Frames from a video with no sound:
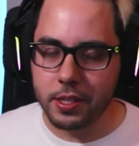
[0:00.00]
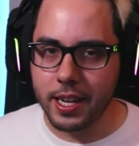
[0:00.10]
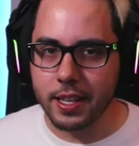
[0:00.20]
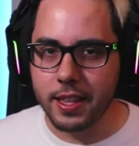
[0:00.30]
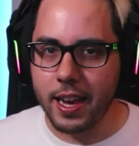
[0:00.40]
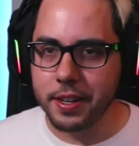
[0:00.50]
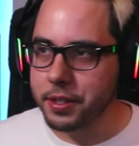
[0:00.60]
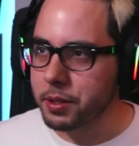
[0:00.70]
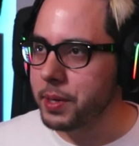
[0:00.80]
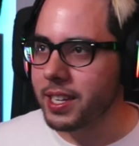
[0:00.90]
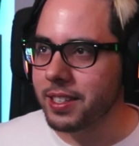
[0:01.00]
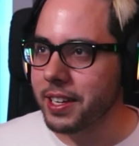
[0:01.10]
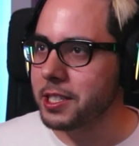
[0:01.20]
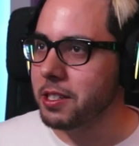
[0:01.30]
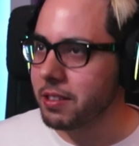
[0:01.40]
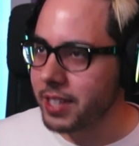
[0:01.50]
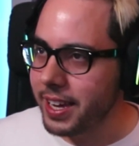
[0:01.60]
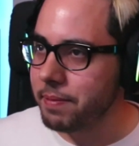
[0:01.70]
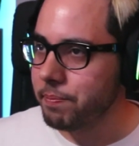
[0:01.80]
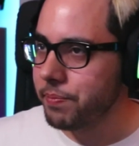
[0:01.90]
like that in your Wii collection,
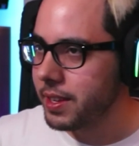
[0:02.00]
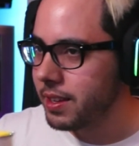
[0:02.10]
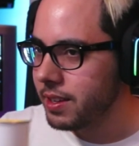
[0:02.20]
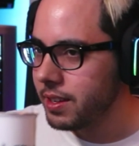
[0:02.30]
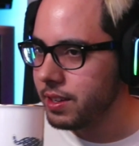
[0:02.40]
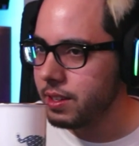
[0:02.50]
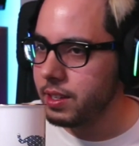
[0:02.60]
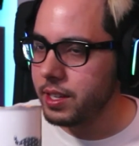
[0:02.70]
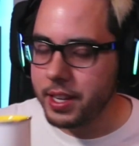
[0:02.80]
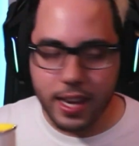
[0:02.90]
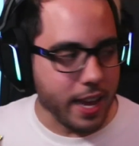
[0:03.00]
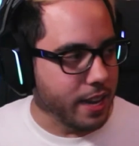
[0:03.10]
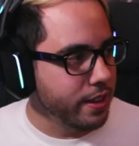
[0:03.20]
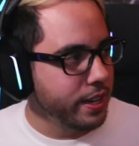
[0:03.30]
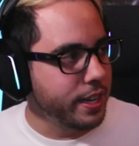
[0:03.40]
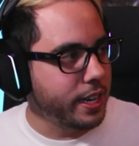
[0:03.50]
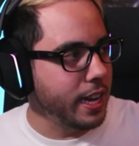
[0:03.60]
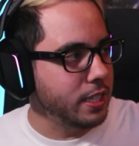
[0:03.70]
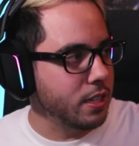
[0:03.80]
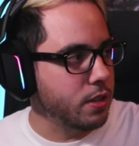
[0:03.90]
okay? You can't
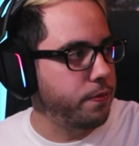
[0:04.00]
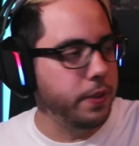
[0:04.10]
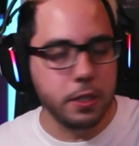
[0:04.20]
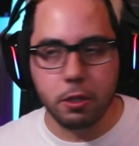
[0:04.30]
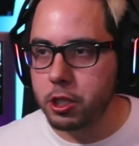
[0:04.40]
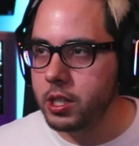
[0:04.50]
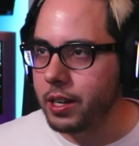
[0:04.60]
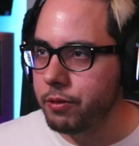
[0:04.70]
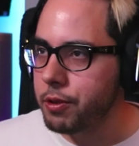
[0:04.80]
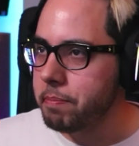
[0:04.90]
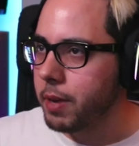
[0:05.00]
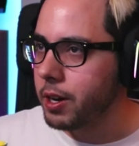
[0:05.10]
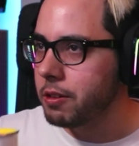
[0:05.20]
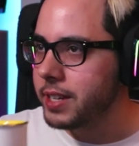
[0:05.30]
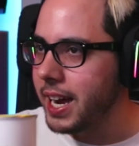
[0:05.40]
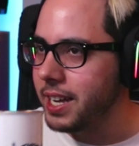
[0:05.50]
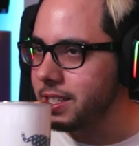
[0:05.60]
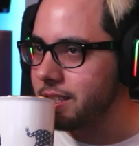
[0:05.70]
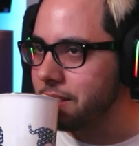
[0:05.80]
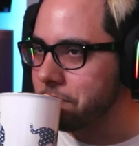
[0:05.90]
just fill your shelf with Mario
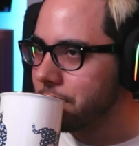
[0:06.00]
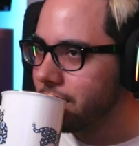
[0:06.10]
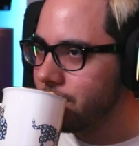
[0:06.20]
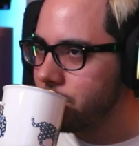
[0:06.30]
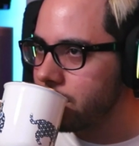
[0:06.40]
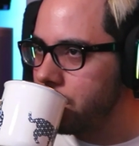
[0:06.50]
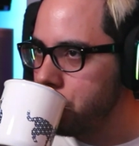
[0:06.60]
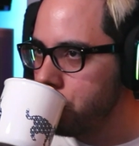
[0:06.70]
Galaxy. Okay?